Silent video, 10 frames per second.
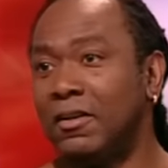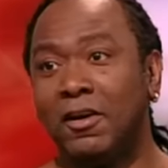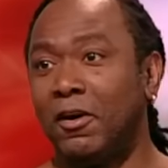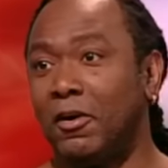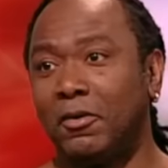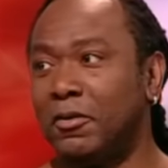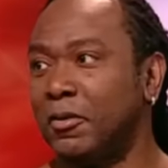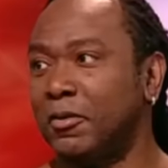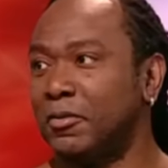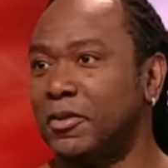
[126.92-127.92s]

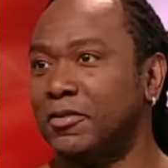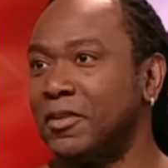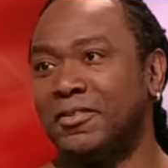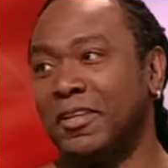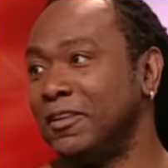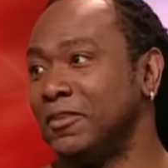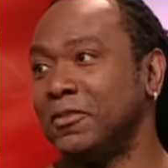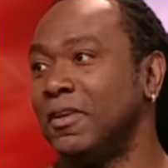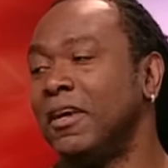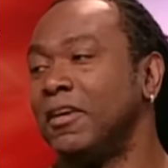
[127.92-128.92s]
No, because it
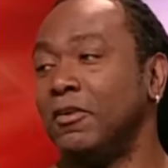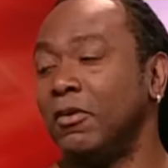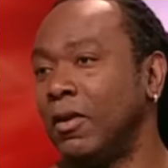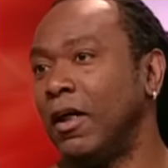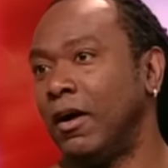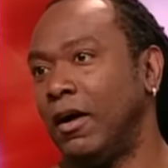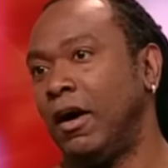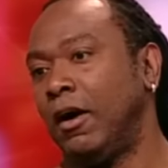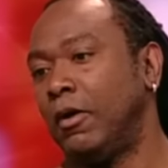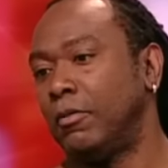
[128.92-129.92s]
doesn't,
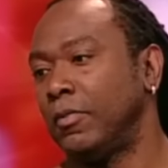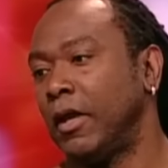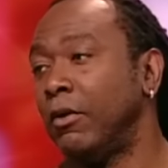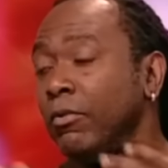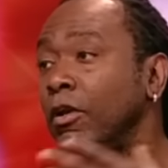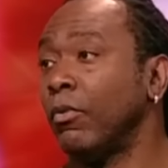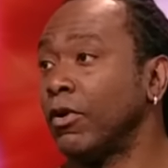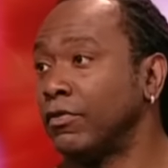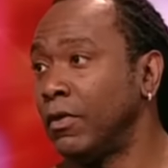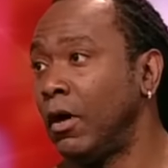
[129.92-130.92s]
it really
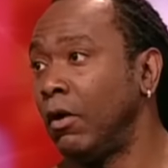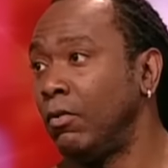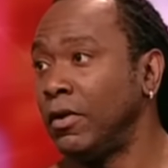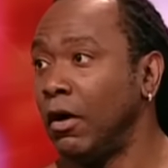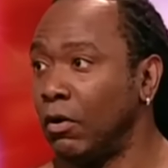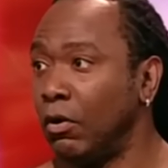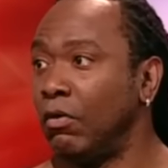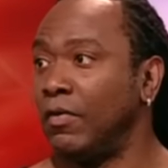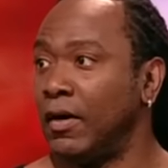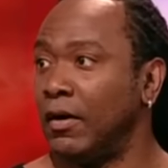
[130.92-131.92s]
works for y'all when y'all go
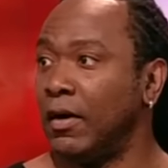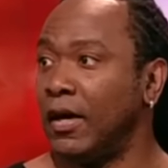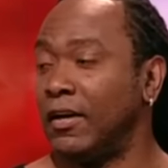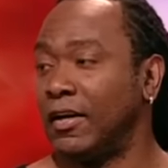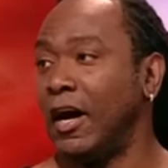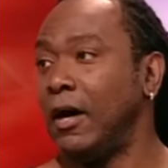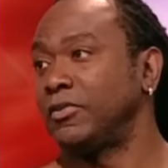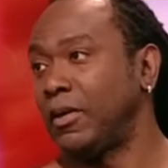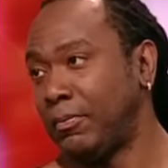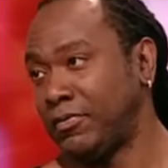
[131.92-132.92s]
over there and the cops
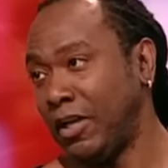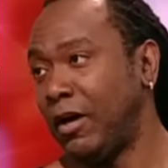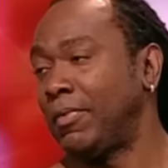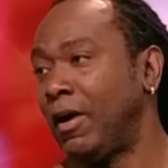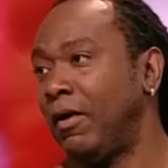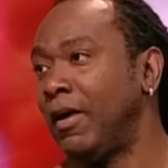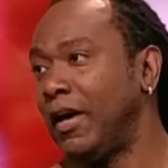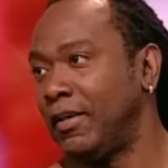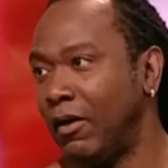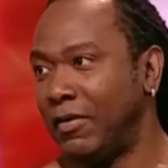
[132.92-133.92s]
stop y'all
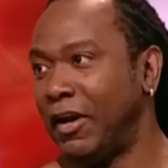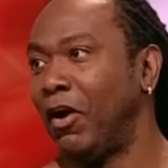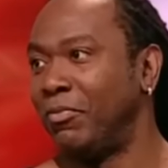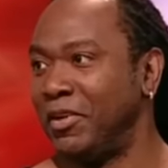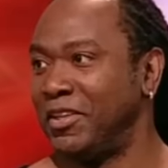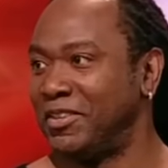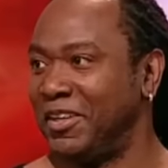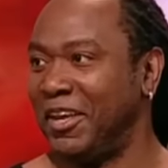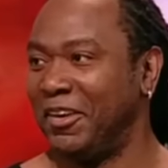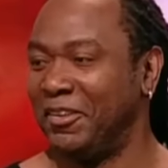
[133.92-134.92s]
and y'all get all British
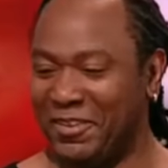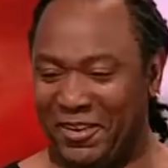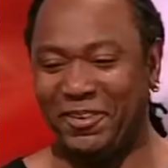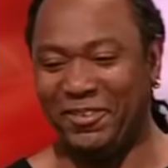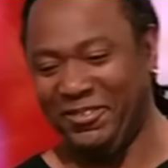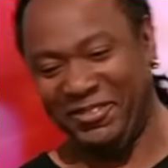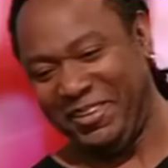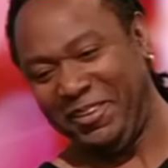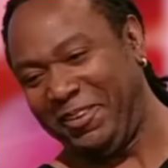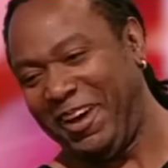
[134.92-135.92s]
and they go, "Oh,
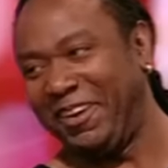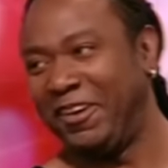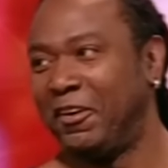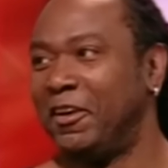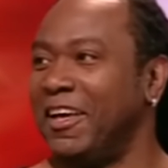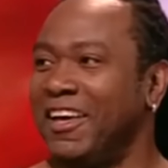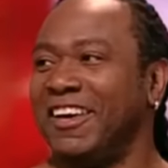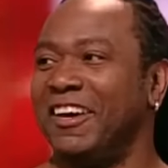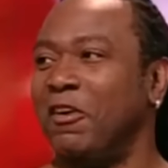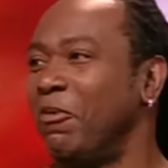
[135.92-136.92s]
get on out of here."
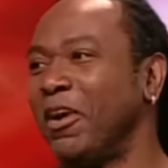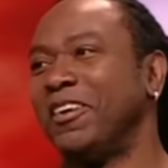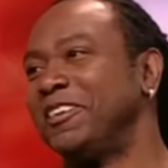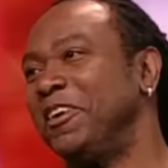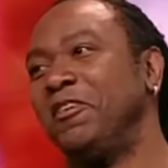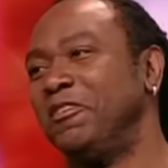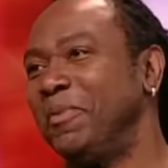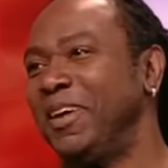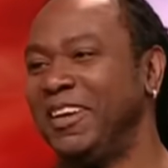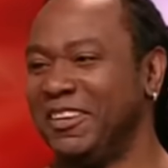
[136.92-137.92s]
It don't work as good for
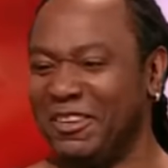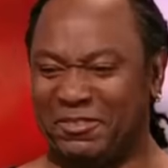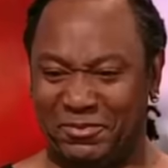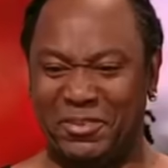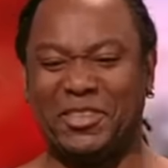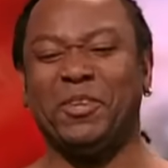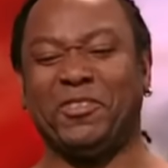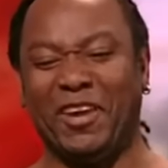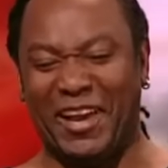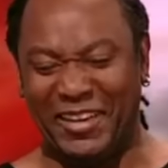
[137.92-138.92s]
me. What you
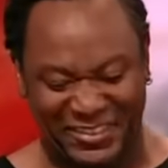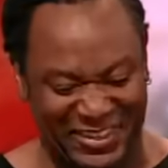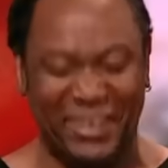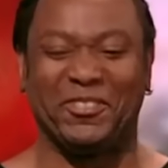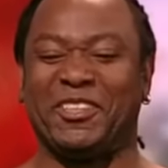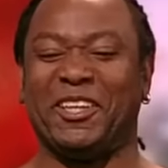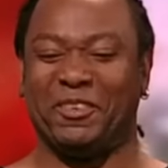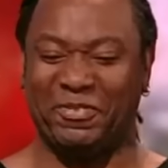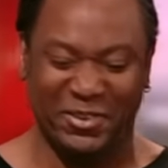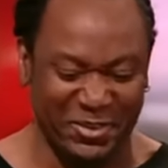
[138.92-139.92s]
trying? That's an extra
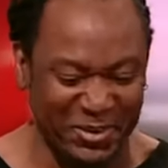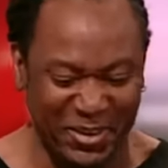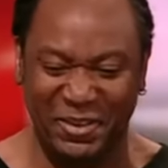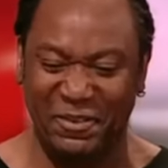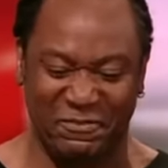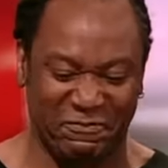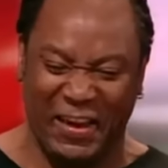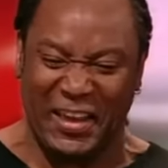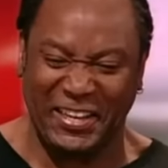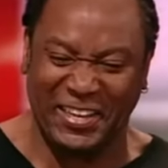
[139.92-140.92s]
ticket for you.
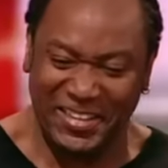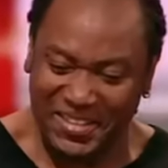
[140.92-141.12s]
Fake.